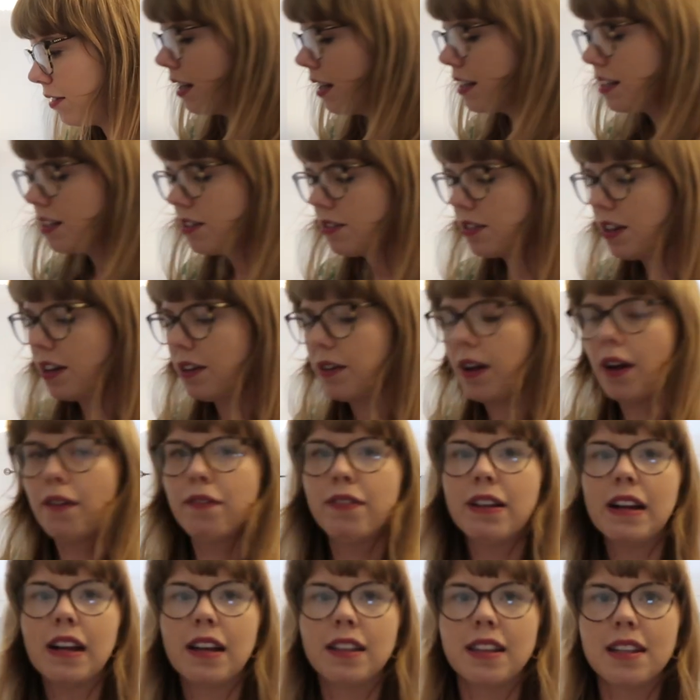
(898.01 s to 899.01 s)
I don't know, I
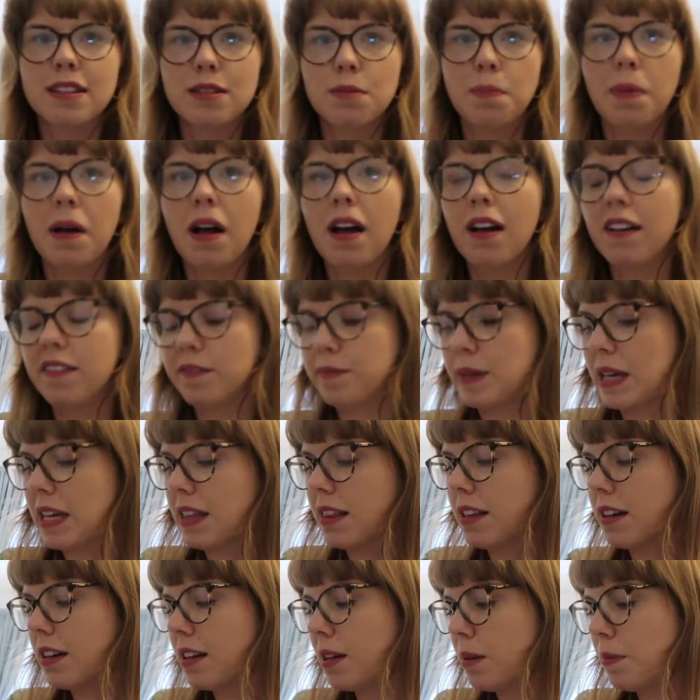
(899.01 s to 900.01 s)
feel like there's a part of me
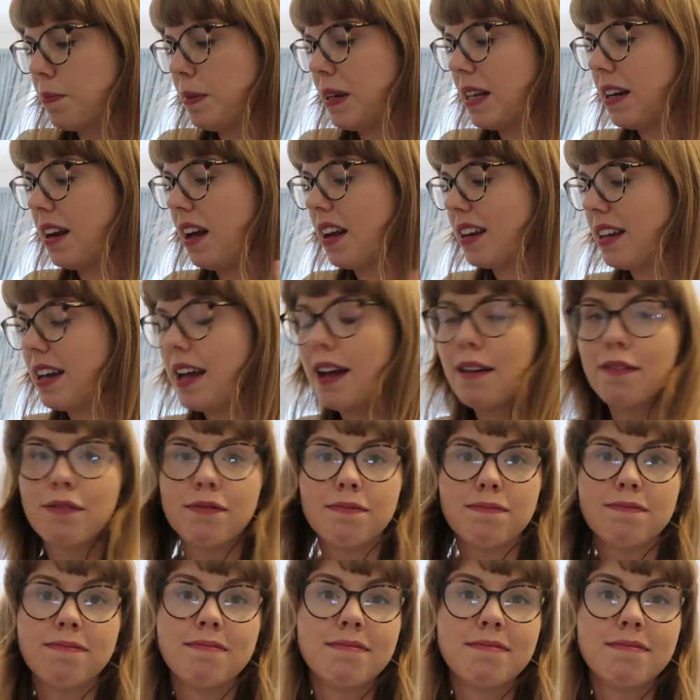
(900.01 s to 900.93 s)
that could be like, yeah,